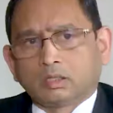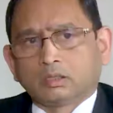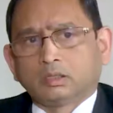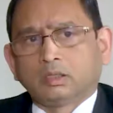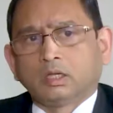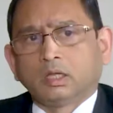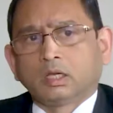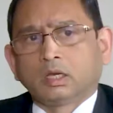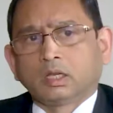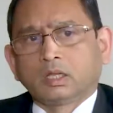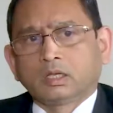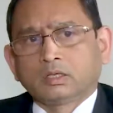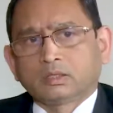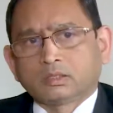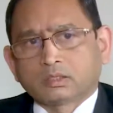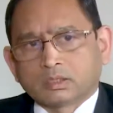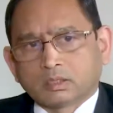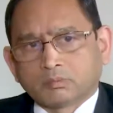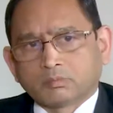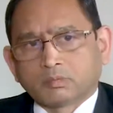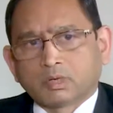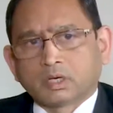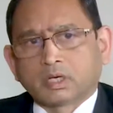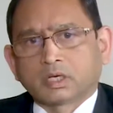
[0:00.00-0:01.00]
There is
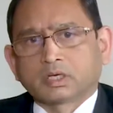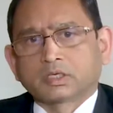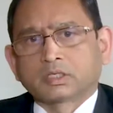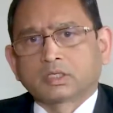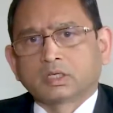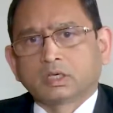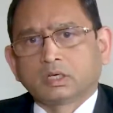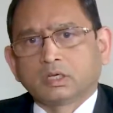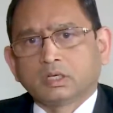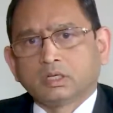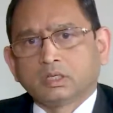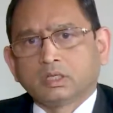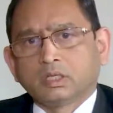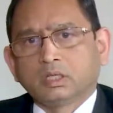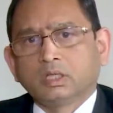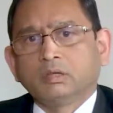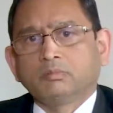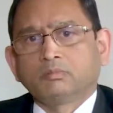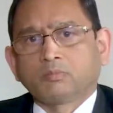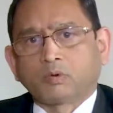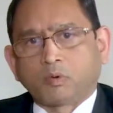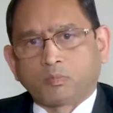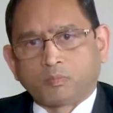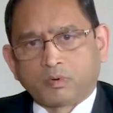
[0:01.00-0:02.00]
some correction in the
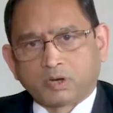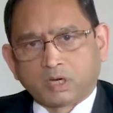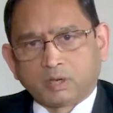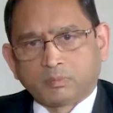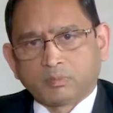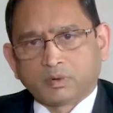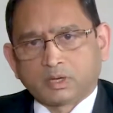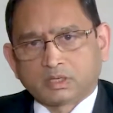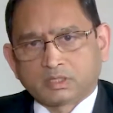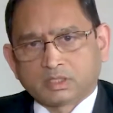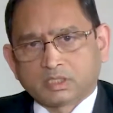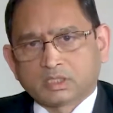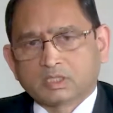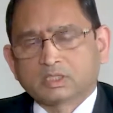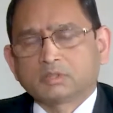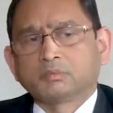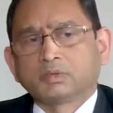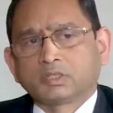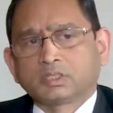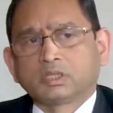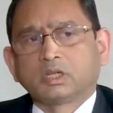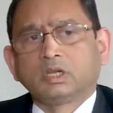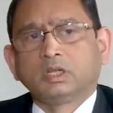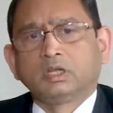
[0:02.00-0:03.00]
property prices,
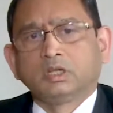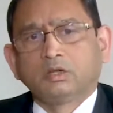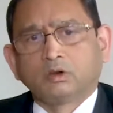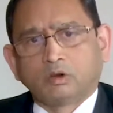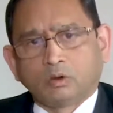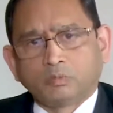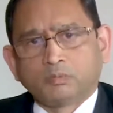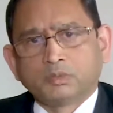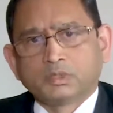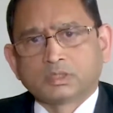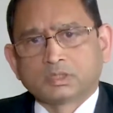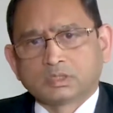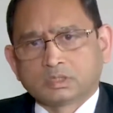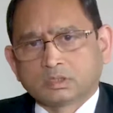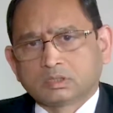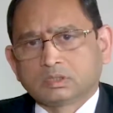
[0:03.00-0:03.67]
especially office